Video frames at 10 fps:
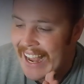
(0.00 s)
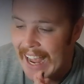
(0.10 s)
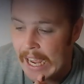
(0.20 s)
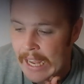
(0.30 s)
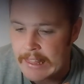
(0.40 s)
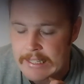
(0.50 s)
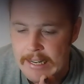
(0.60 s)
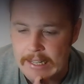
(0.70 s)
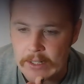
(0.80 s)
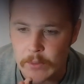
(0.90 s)
and the
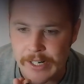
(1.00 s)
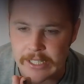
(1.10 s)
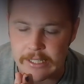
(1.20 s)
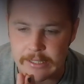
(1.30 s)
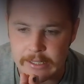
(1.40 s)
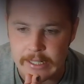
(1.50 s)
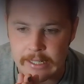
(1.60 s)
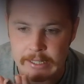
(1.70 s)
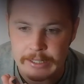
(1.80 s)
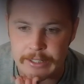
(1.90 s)
second, which is
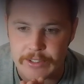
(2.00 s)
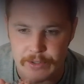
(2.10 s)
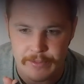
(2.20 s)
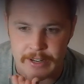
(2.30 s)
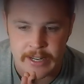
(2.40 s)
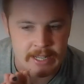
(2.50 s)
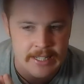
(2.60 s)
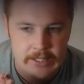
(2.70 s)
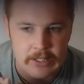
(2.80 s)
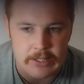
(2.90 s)
uh, not so funny,
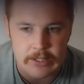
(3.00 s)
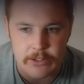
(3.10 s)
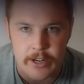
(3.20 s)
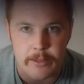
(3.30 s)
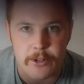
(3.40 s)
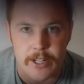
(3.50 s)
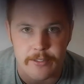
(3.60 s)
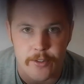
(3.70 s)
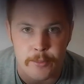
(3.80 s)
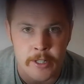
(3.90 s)
it's just straight up
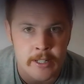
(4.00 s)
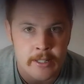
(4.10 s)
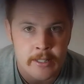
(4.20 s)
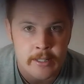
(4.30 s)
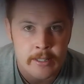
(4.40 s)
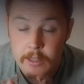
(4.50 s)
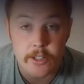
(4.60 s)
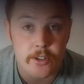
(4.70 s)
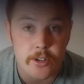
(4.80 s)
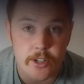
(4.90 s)
transphobic. The
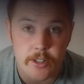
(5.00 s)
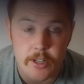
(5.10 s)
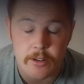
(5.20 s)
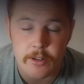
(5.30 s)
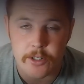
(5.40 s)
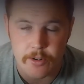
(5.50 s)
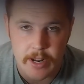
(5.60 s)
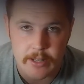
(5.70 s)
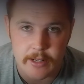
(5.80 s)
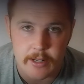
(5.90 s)
assertion that you're not
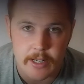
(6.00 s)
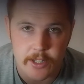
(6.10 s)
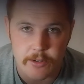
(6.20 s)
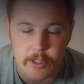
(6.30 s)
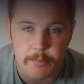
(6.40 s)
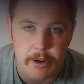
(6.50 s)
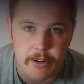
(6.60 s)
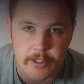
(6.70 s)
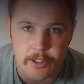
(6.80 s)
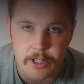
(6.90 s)
trans unless you
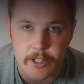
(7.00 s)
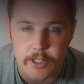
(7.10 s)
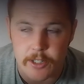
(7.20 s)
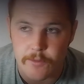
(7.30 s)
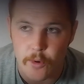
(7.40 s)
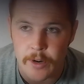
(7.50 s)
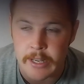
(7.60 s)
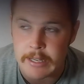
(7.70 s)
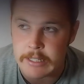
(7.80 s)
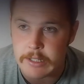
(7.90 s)
experience gender
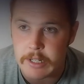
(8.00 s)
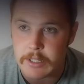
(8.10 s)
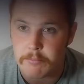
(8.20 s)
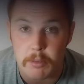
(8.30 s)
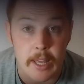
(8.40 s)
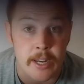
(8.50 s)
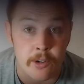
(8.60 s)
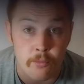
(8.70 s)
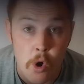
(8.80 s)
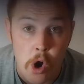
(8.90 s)
dysphoria is just
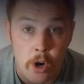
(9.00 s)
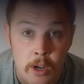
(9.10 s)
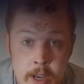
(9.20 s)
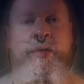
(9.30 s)
plain wrong.